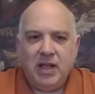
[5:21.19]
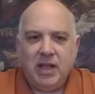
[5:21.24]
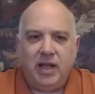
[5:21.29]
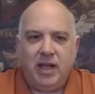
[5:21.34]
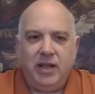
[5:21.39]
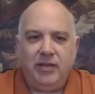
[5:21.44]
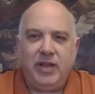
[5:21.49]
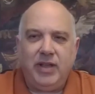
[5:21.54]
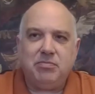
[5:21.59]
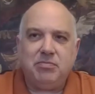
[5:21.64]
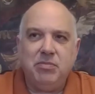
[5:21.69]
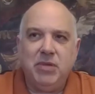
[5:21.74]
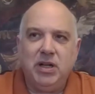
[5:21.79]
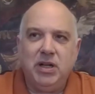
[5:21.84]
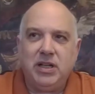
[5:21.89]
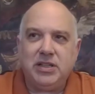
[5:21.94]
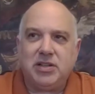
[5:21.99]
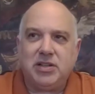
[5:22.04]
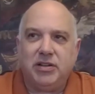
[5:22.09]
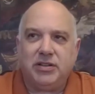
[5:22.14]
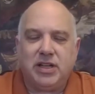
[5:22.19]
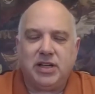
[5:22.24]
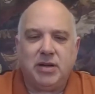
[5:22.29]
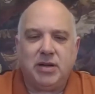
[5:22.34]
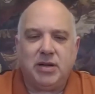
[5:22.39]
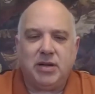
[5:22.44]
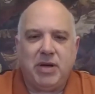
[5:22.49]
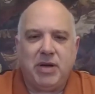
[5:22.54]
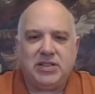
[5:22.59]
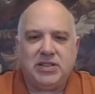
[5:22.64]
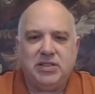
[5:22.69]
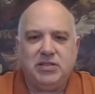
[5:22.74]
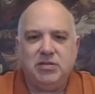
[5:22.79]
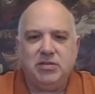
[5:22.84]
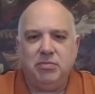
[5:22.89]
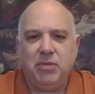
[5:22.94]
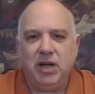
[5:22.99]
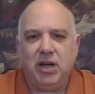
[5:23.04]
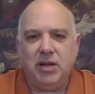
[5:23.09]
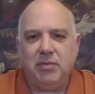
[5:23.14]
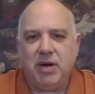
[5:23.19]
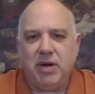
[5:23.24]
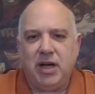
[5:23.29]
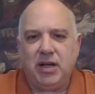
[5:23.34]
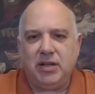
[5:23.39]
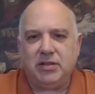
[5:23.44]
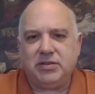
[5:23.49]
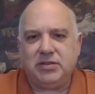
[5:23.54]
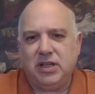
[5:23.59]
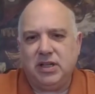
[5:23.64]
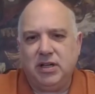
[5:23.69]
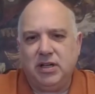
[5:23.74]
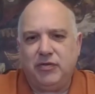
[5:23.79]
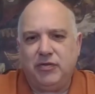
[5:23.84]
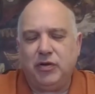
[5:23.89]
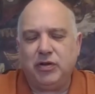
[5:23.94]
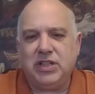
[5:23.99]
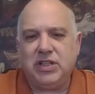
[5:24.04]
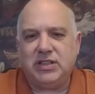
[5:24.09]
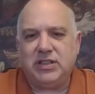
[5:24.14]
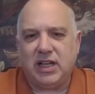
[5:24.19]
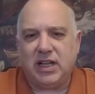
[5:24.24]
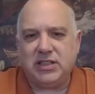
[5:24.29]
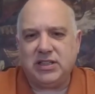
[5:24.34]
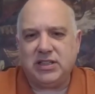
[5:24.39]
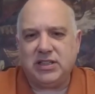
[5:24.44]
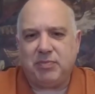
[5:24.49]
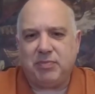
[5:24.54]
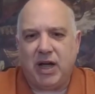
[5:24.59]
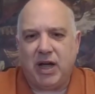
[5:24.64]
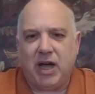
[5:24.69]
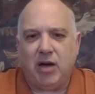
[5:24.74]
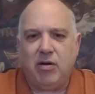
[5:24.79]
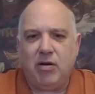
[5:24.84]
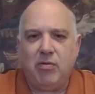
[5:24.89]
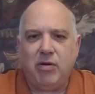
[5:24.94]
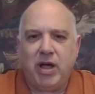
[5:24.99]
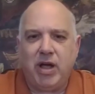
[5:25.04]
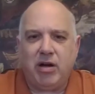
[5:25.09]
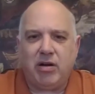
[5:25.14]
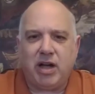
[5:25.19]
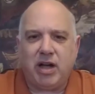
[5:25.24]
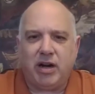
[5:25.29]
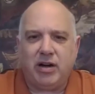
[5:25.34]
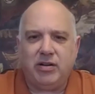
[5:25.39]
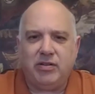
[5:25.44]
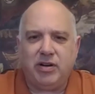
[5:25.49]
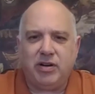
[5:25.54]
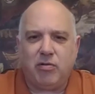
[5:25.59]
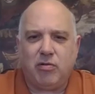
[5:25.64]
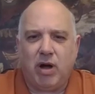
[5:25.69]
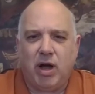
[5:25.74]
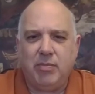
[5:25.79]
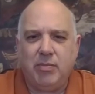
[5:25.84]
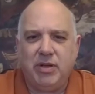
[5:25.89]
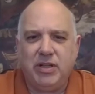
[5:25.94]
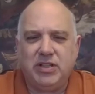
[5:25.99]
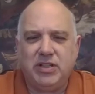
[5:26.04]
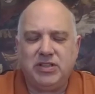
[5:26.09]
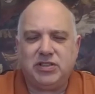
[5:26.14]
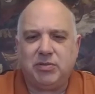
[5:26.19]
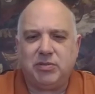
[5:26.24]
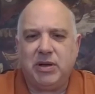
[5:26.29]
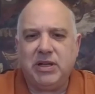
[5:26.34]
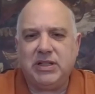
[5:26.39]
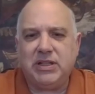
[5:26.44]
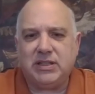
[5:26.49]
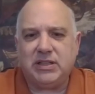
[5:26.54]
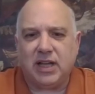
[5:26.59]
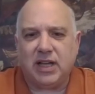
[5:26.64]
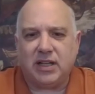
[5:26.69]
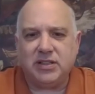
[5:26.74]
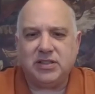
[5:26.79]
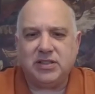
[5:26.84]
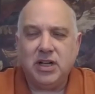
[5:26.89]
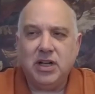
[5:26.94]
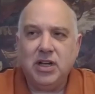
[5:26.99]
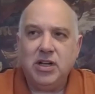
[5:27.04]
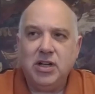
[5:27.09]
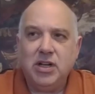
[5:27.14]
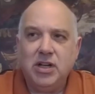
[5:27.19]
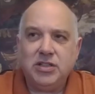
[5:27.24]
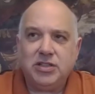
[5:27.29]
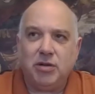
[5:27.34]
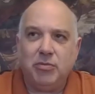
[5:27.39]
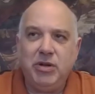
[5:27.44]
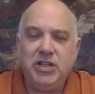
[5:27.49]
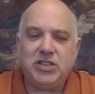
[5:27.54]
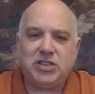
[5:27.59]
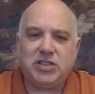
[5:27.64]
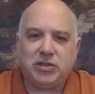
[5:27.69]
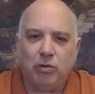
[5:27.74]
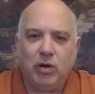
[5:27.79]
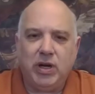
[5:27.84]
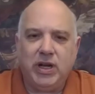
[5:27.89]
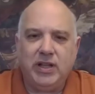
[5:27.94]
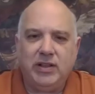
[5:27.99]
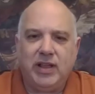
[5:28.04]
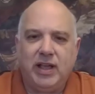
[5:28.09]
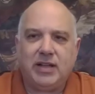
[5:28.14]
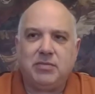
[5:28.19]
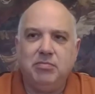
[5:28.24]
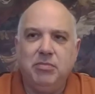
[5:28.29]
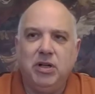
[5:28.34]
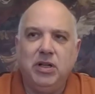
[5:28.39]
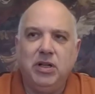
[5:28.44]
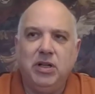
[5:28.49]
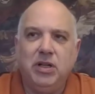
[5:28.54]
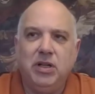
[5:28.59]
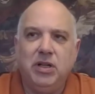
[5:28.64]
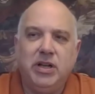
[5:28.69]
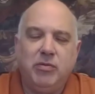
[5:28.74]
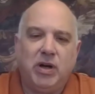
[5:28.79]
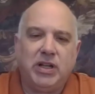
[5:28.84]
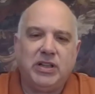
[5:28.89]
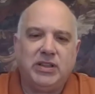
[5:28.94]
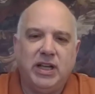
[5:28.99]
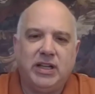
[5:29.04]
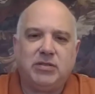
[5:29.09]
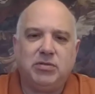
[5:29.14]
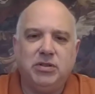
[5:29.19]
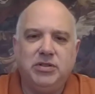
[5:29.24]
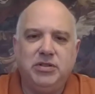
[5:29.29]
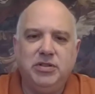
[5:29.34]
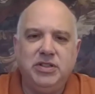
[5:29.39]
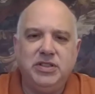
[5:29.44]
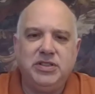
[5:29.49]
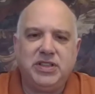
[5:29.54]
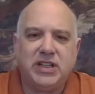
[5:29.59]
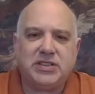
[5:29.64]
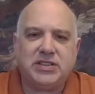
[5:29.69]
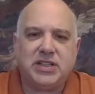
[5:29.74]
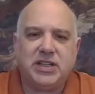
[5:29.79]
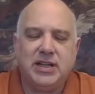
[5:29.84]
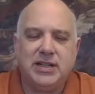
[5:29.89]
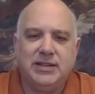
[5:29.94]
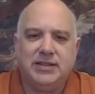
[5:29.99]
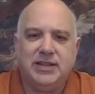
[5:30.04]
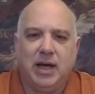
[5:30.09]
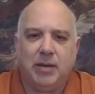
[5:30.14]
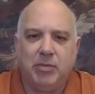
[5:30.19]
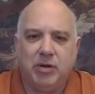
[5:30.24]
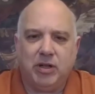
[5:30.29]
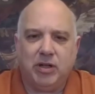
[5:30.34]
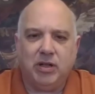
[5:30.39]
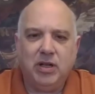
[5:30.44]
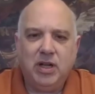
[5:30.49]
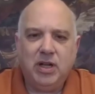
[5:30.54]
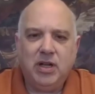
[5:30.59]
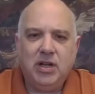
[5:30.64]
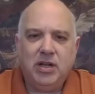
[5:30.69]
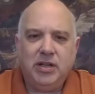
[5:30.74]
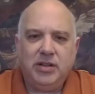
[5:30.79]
and that mill has got the capacity to mill about 40 tons per hour, where our current requirement is 20 tons. So we're installing that mill, and what that will do is that's going to double